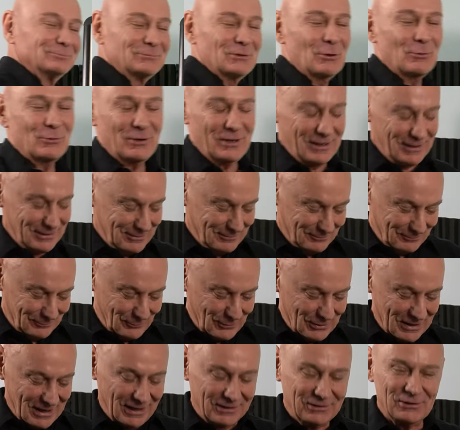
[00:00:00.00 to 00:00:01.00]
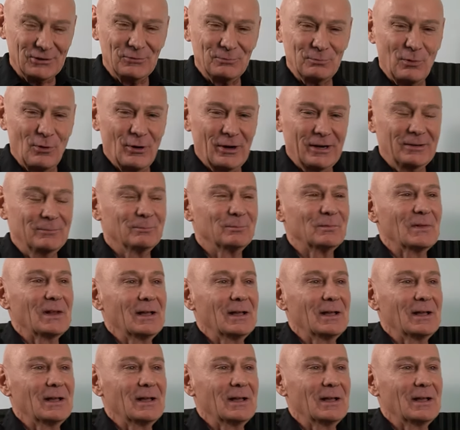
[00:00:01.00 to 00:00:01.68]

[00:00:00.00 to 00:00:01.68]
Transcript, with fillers: It's okay. We got the point.